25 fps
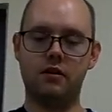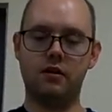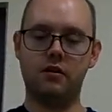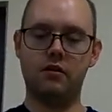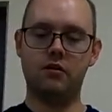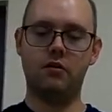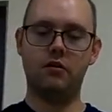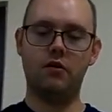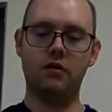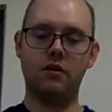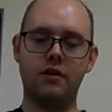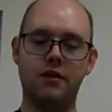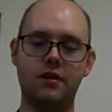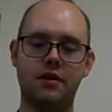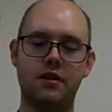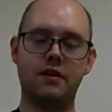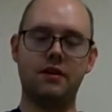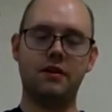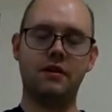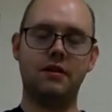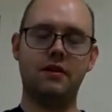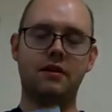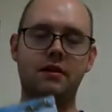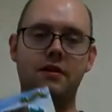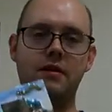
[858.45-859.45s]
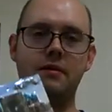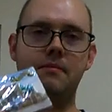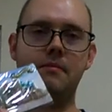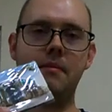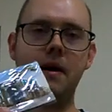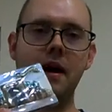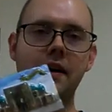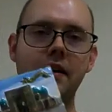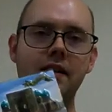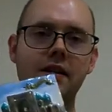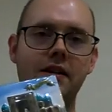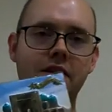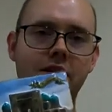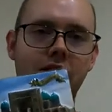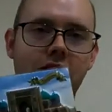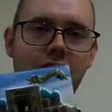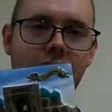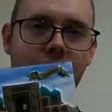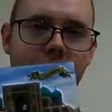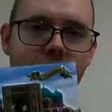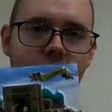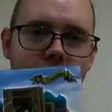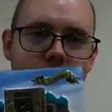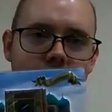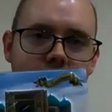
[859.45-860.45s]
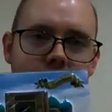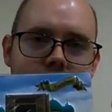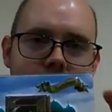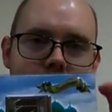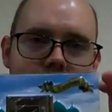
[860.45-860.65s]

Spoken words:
called magnet collection.